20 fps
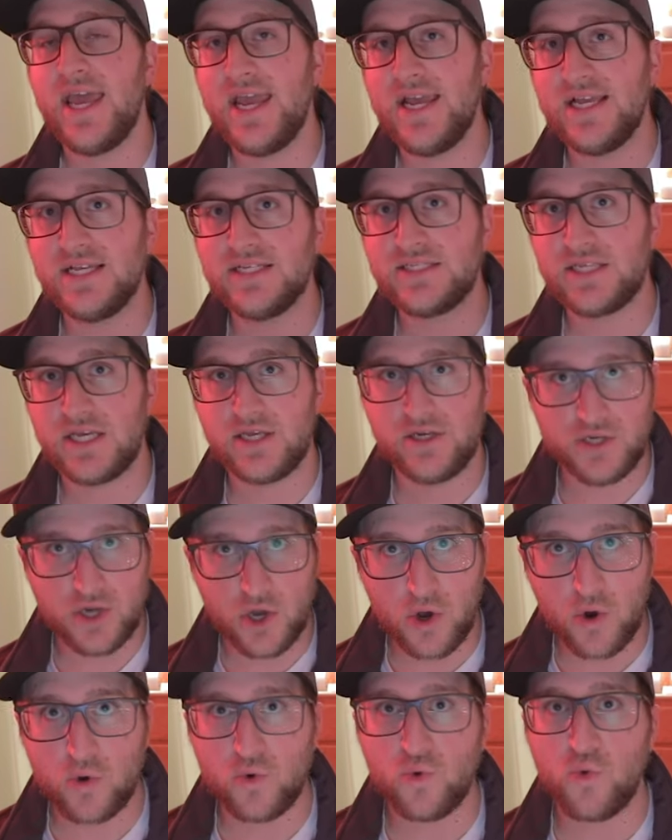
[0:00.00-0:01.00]
is a
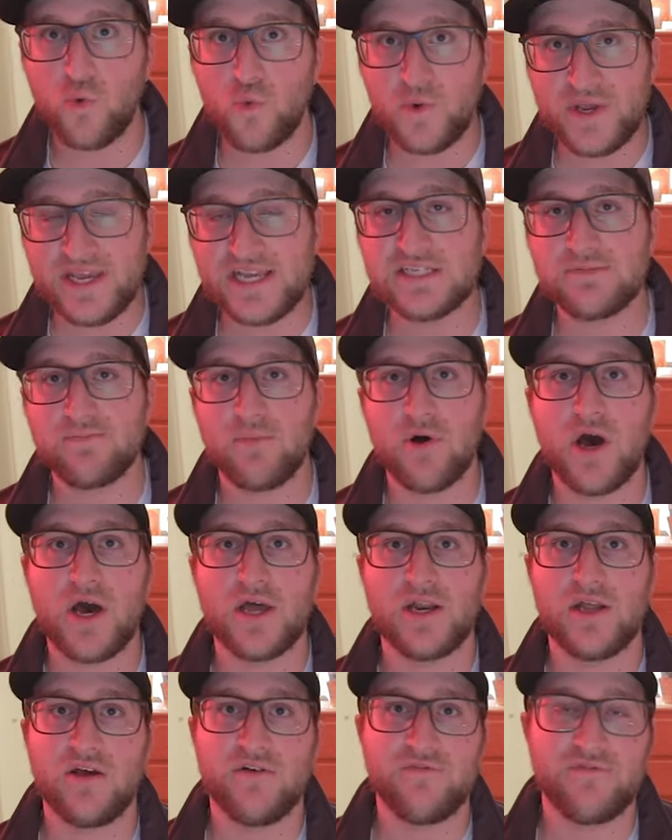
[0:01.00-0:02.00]
known weak
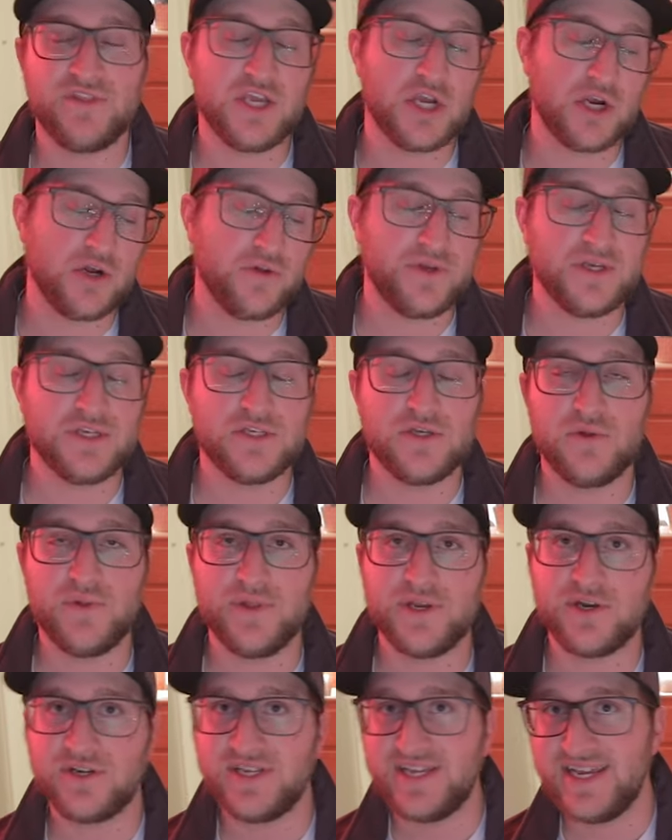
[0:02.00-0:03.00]
spot of the early
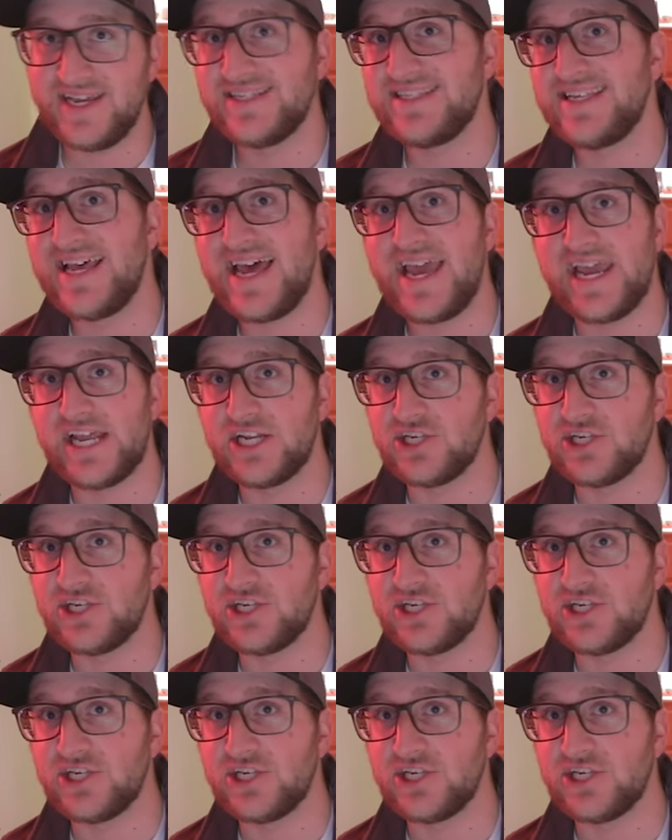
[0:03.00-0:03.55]
2-liter TSI